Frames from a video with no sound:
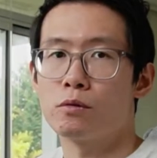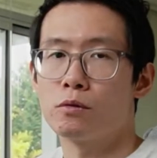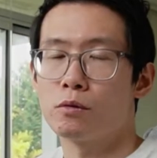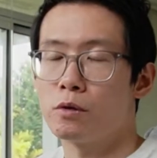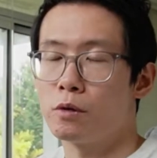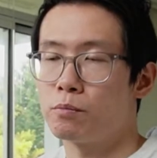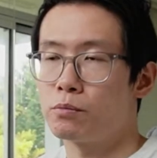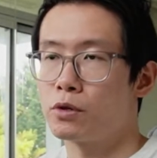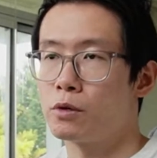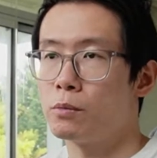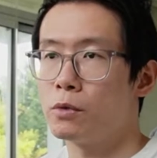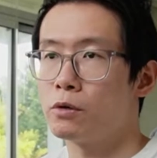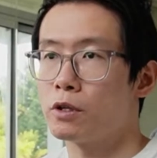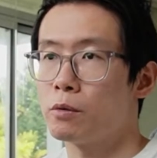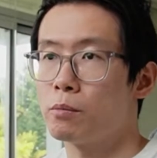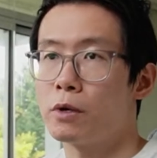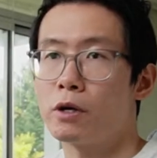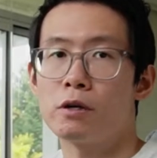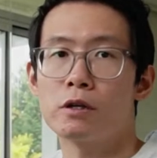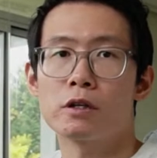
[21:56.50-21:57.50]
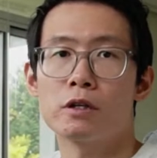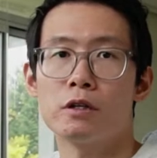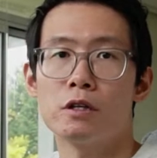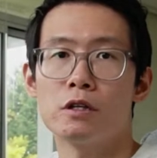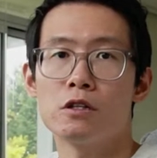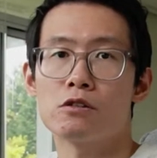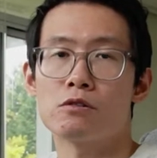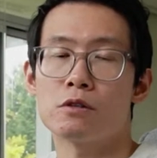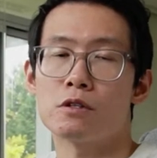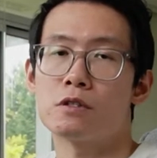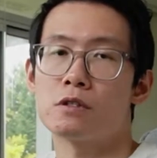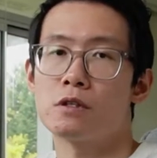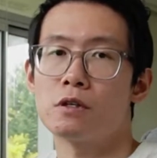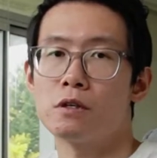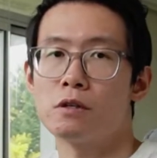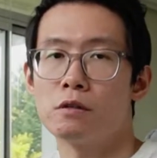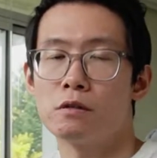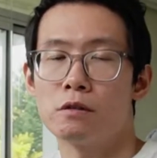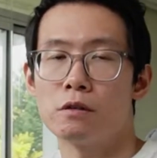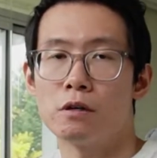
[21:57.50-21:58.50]
promote American interests
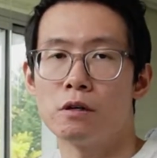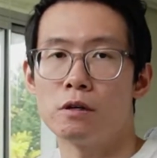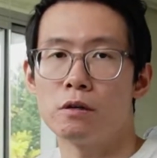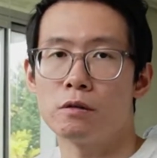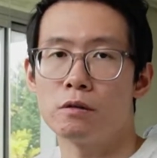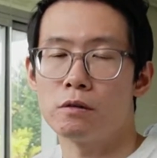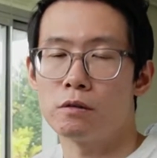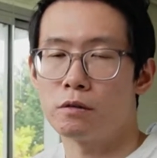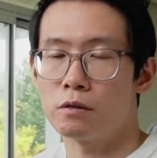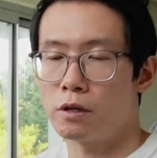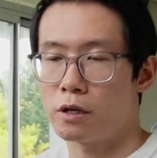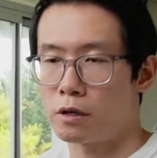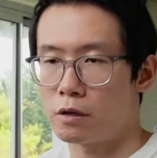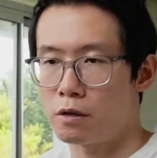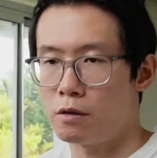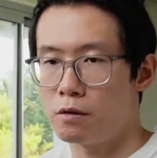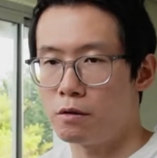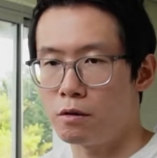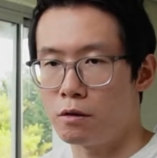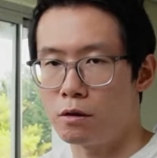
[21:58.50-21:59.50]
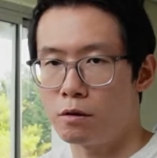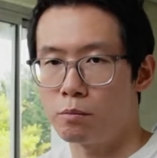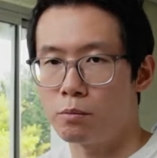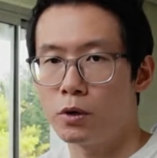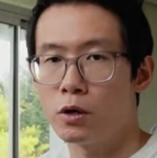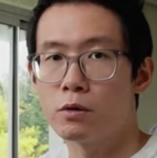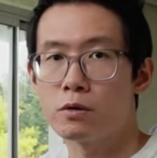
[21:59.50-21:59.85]
in their post in